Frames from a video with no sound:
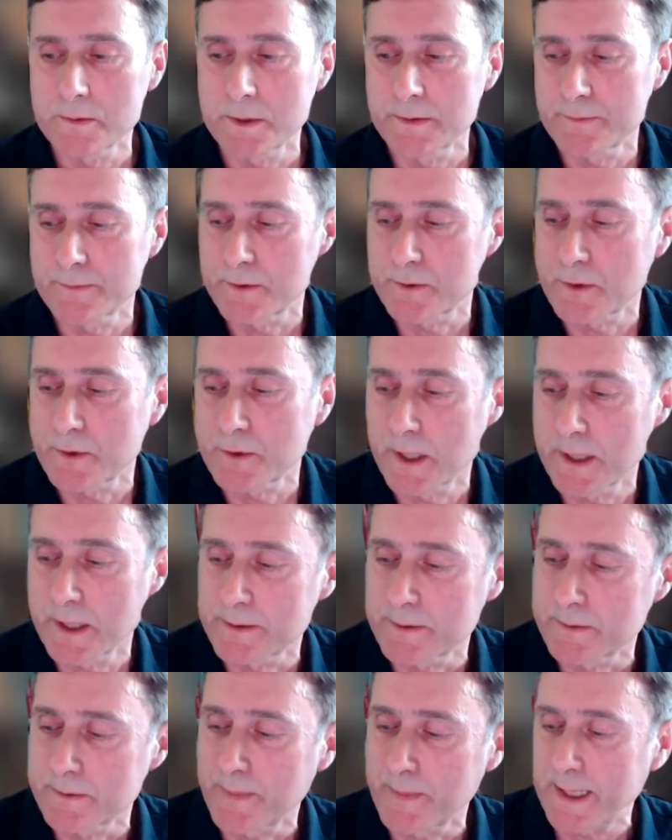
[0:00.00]
if you're trying
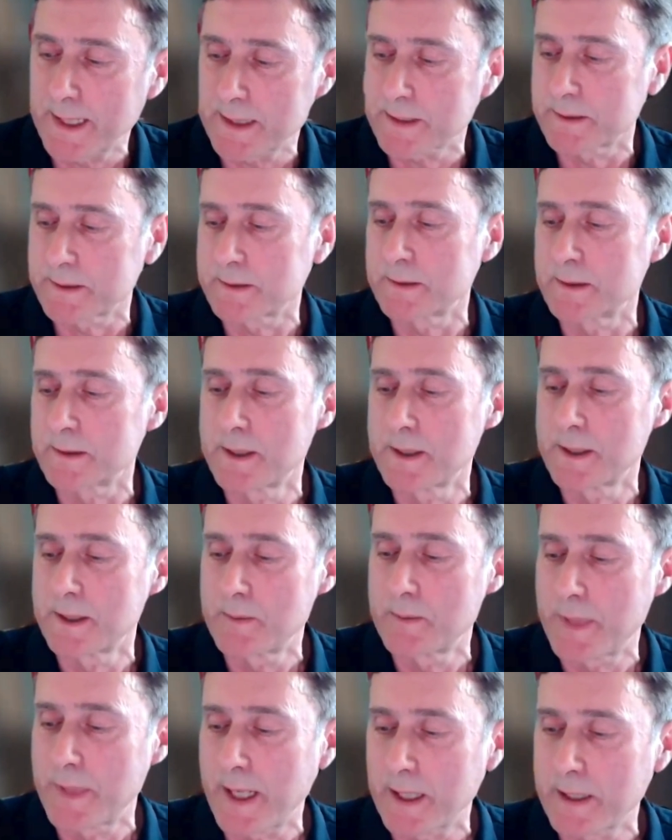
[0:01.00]
to pattern
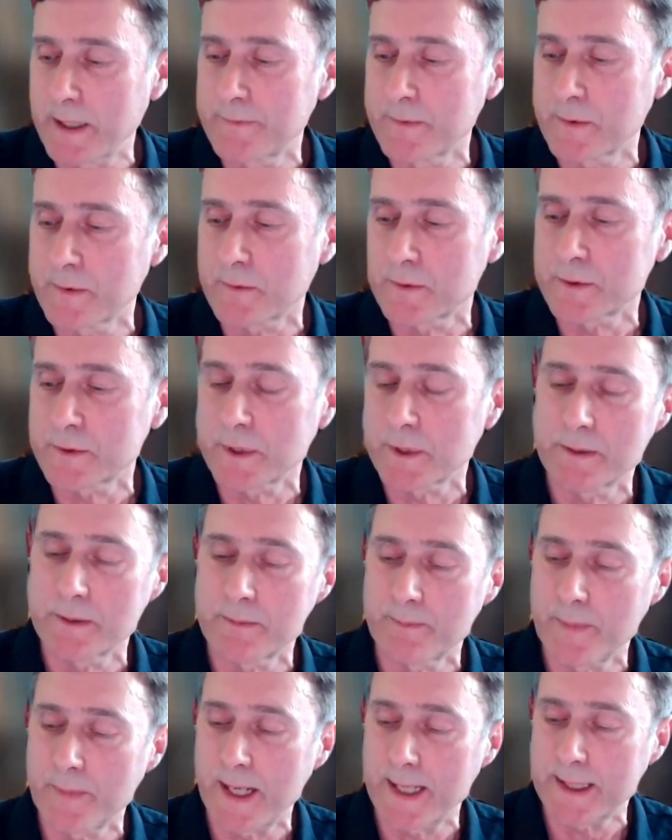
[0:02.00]
behavior or trying to
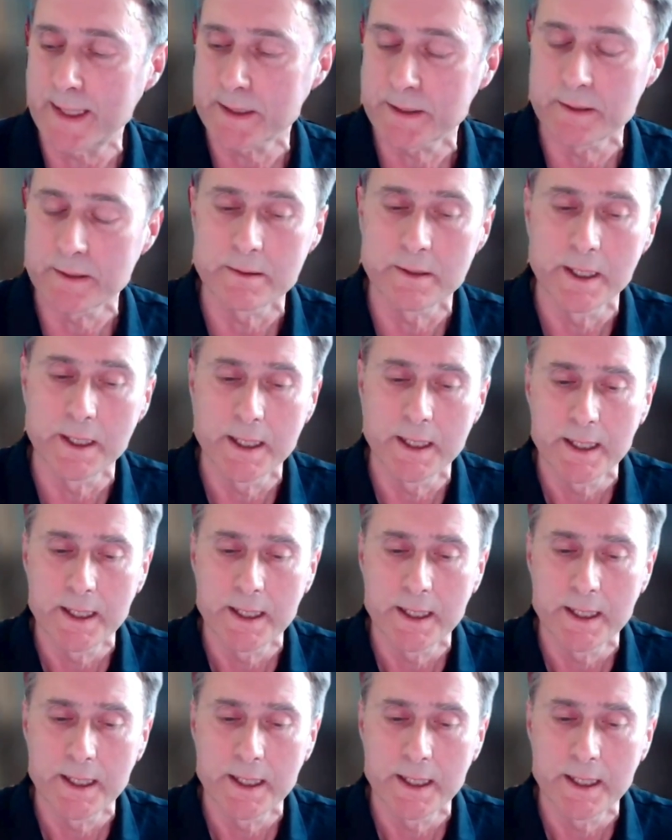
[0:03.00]
pattern